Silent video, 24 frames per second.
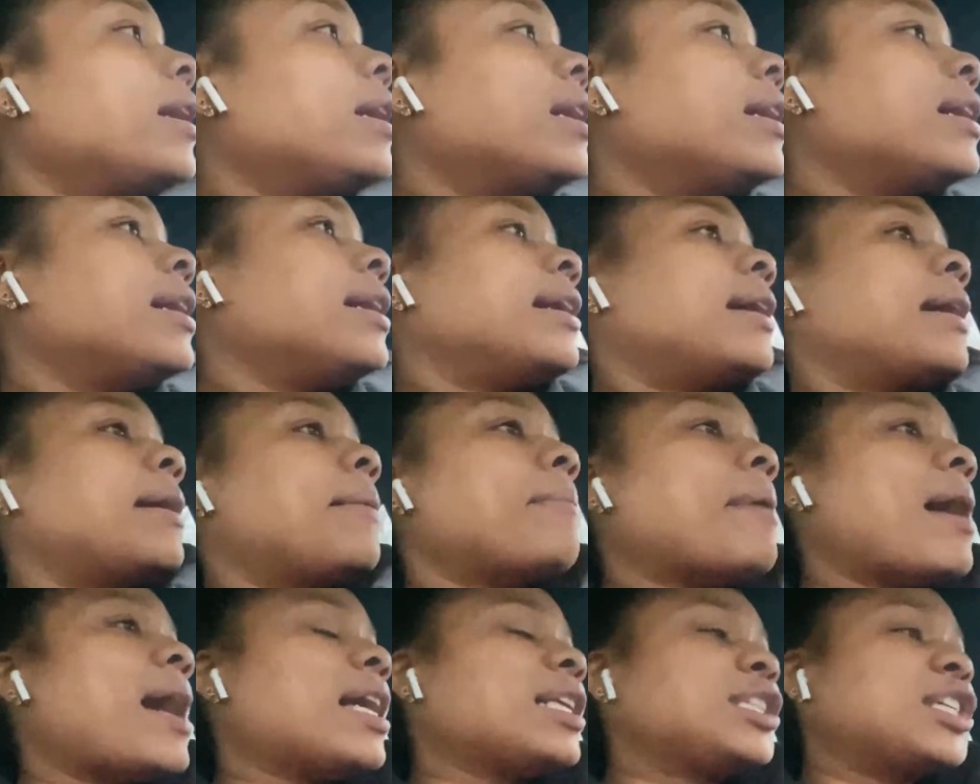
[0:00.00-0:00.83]

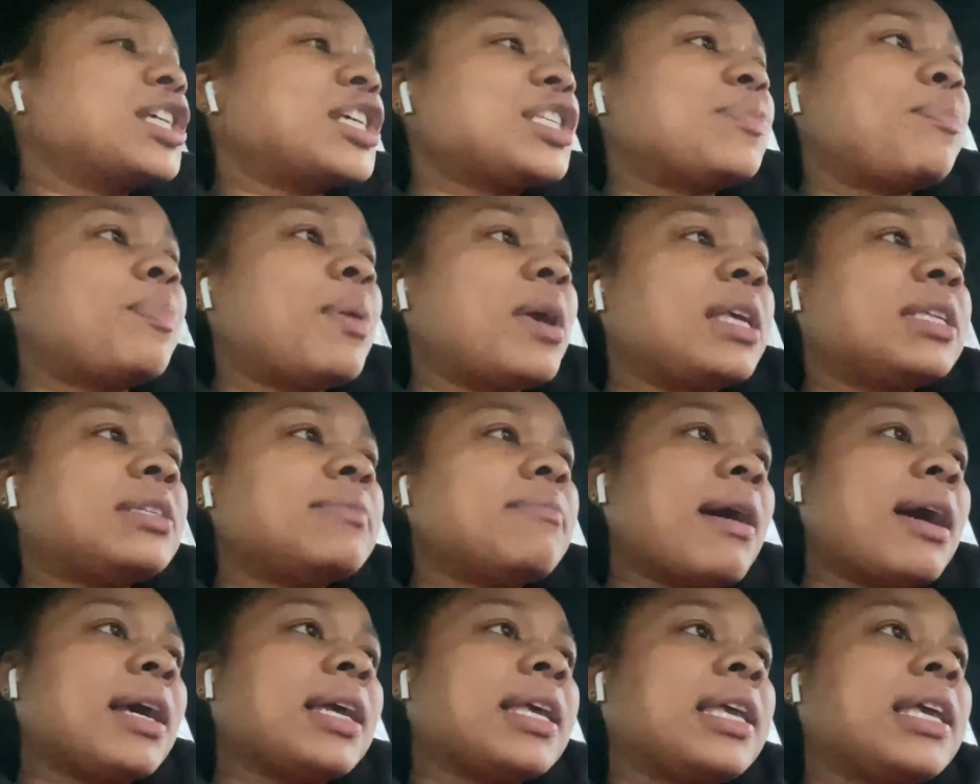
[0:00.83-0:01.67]
Um, I just picked
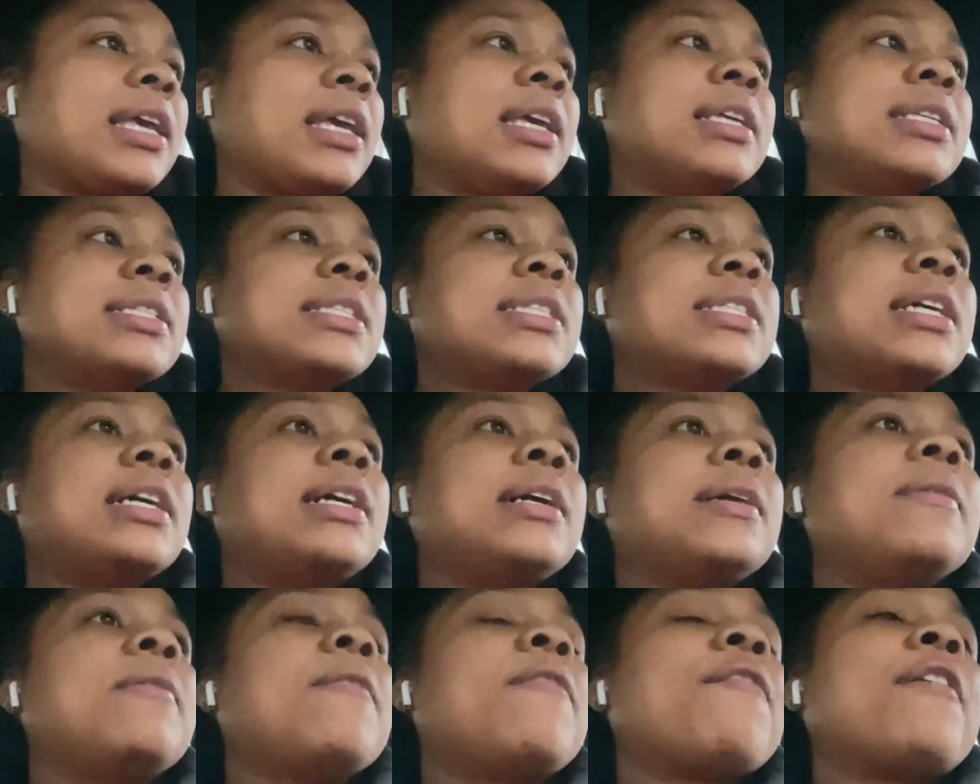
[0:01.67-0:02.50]
my kids
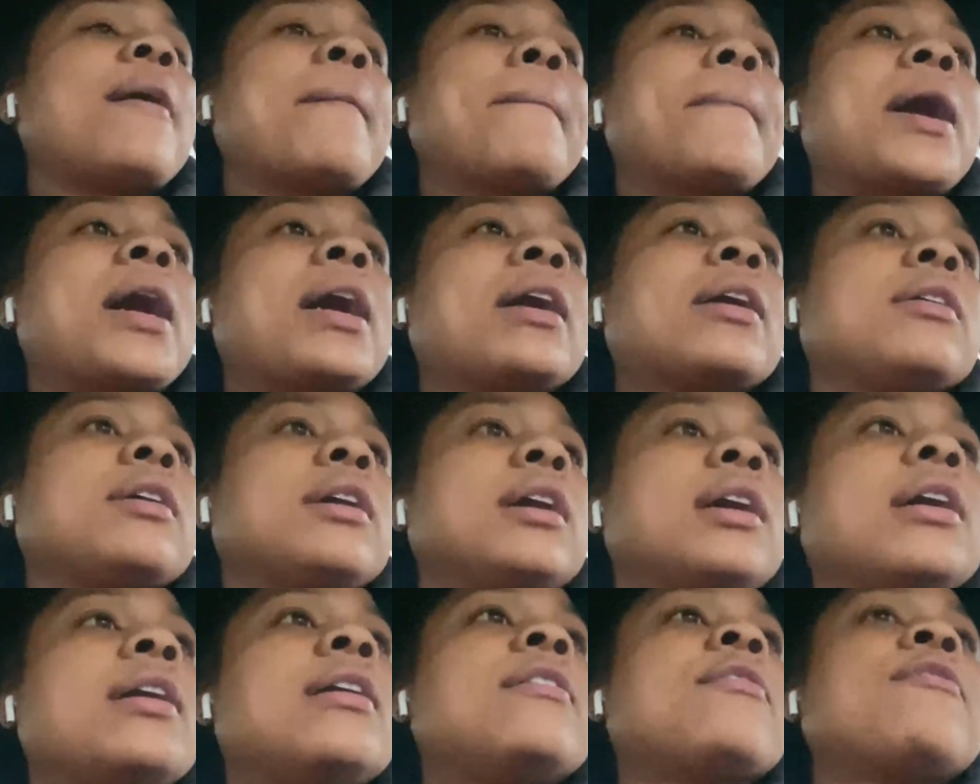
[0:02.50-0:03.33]
up from my
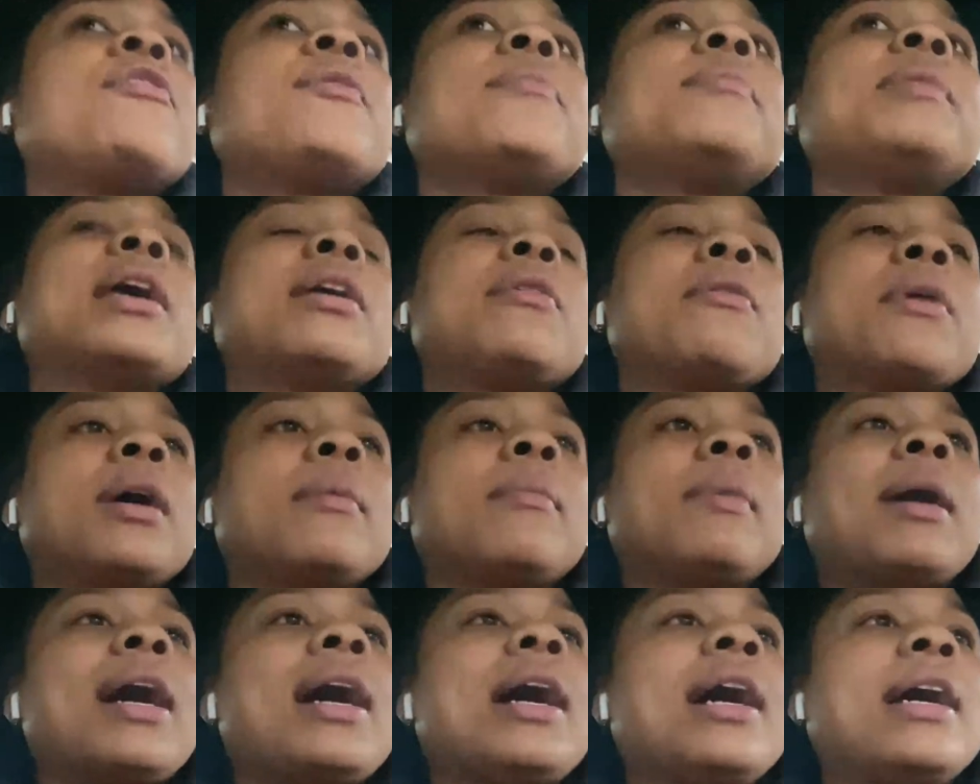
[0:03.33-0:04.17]
um from their
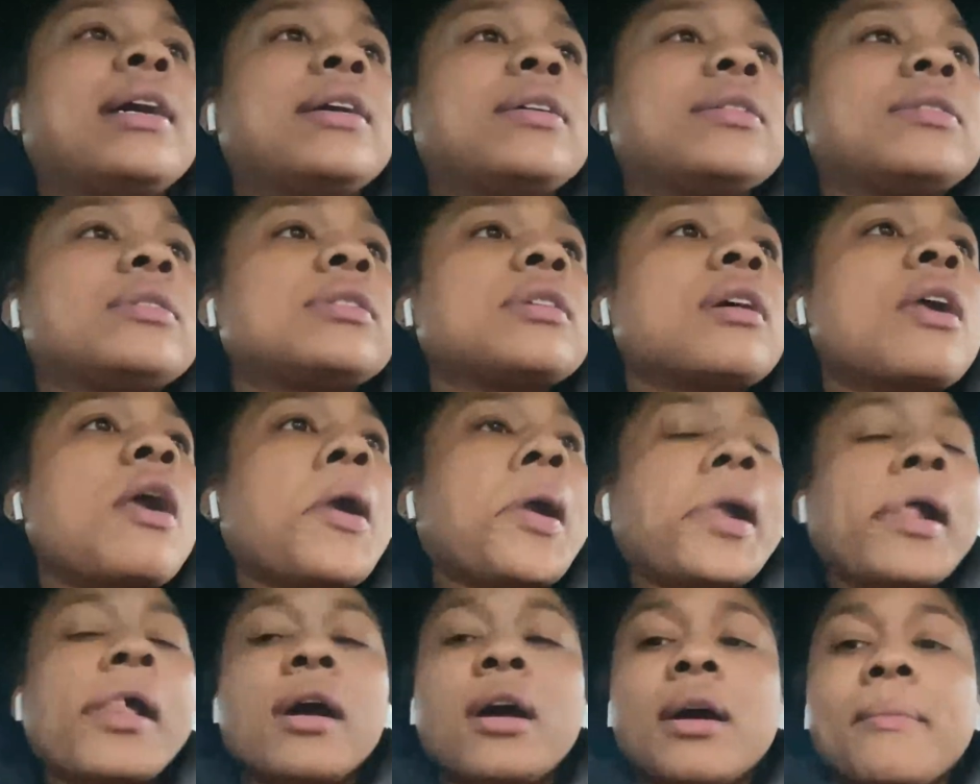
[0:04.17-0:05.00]
grandma house
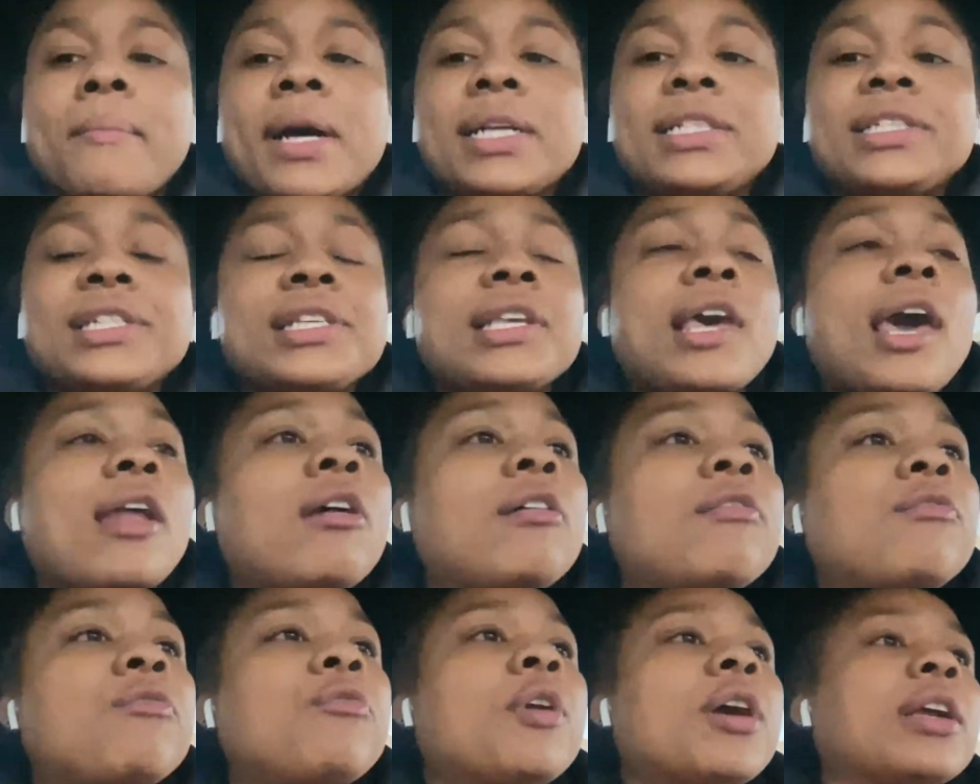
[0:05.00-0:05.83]
um i just got
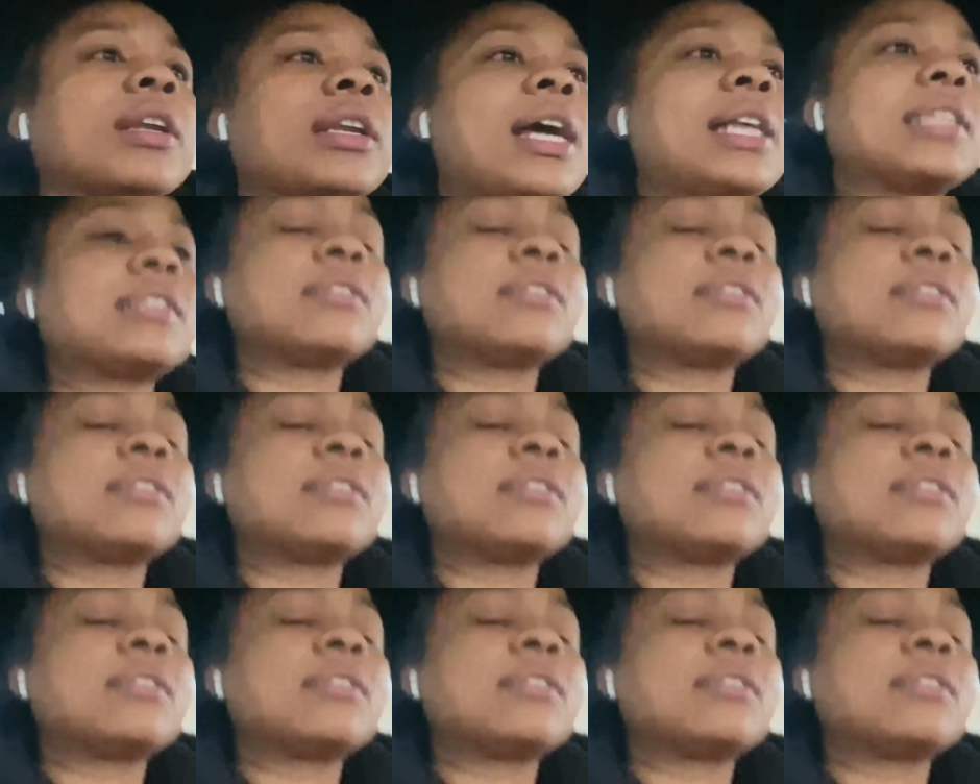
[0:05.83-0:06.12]
off work not